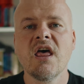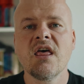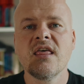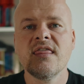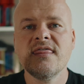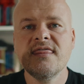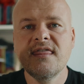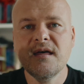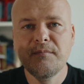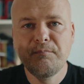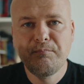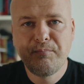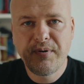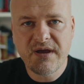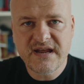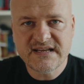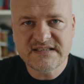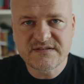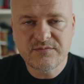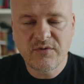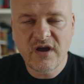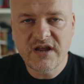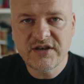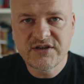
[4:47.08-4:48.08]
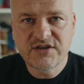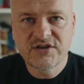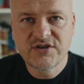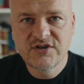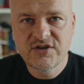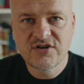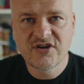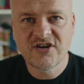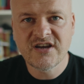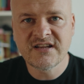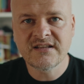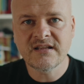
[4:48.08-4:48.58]
the best way to
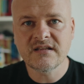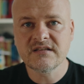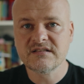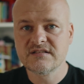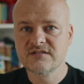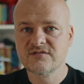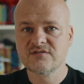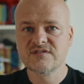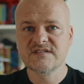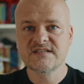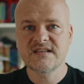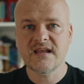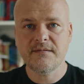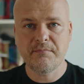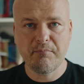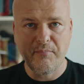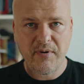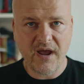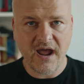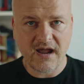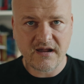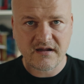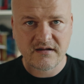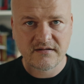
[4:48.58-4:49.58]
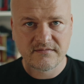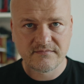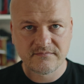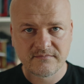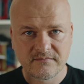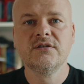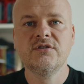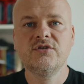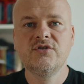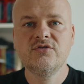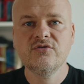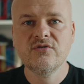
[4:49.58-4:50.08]
do it is to step back.
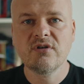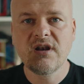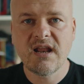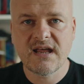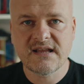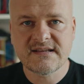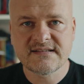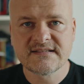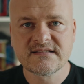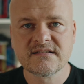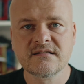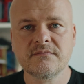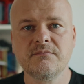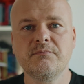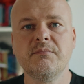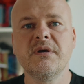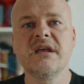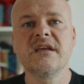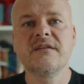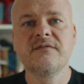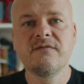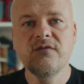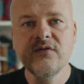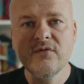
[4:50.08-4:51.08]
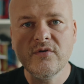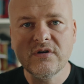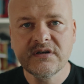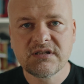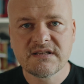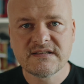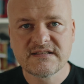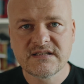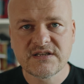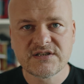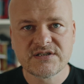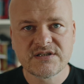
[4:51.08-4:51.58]
Do less, make fewer
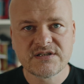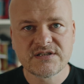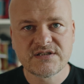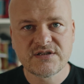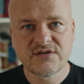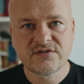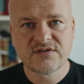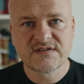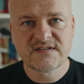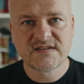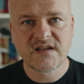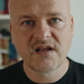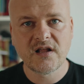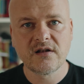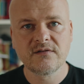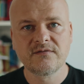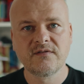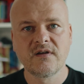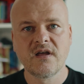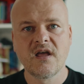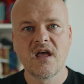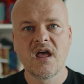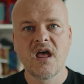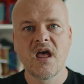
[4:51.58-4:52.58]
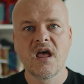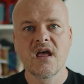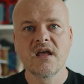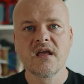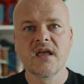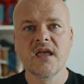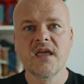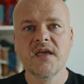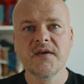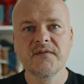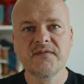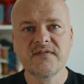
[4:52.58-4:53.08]
decisions yourself,
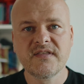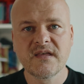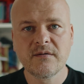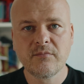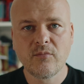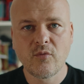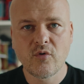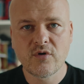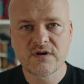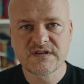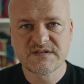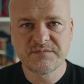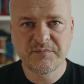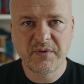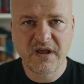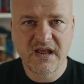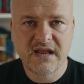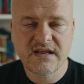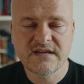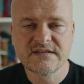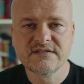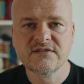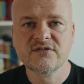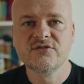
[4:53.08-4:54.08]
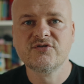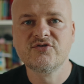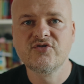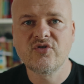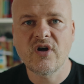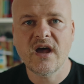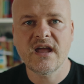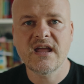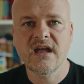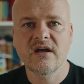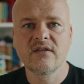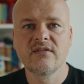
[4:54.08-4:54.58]
give them more space to
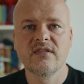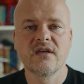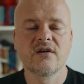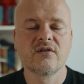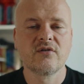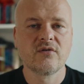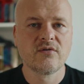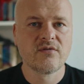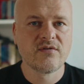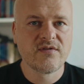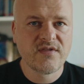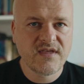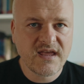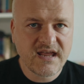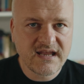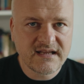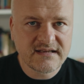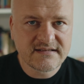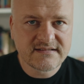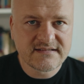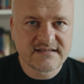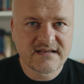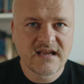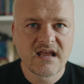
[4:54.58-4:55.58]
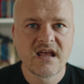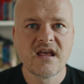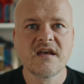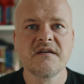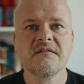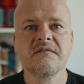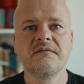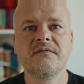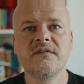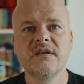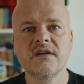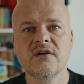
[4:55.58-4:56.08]
try out their own things,
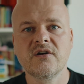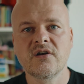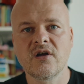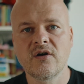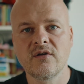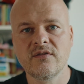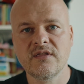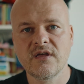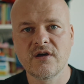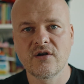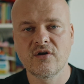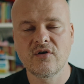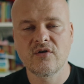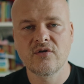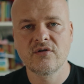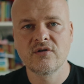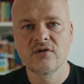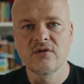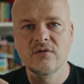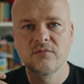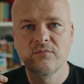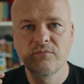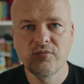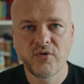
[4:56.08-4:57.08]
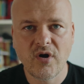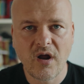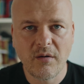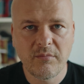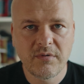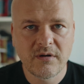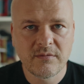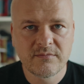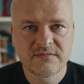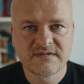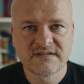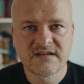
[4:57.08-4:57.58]
figure out their own
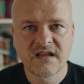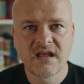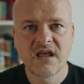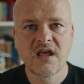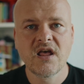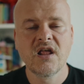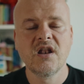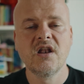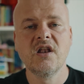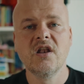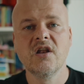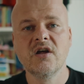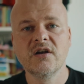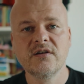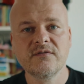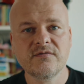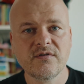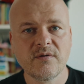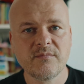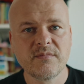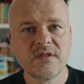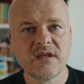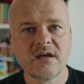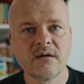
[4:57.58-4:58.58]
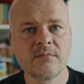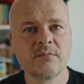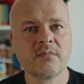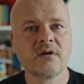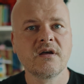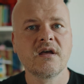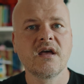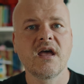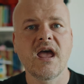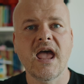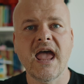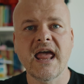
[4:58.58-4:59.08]
problems, learn from them,
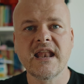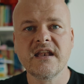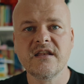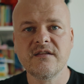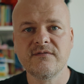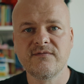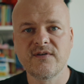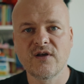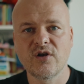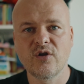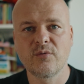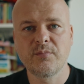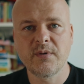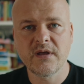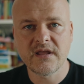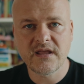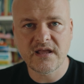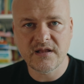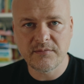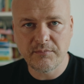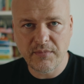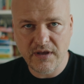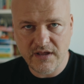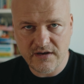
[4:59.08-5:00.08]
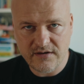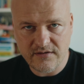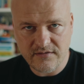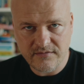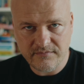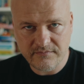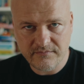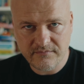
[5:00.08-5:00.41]
and develop and get better.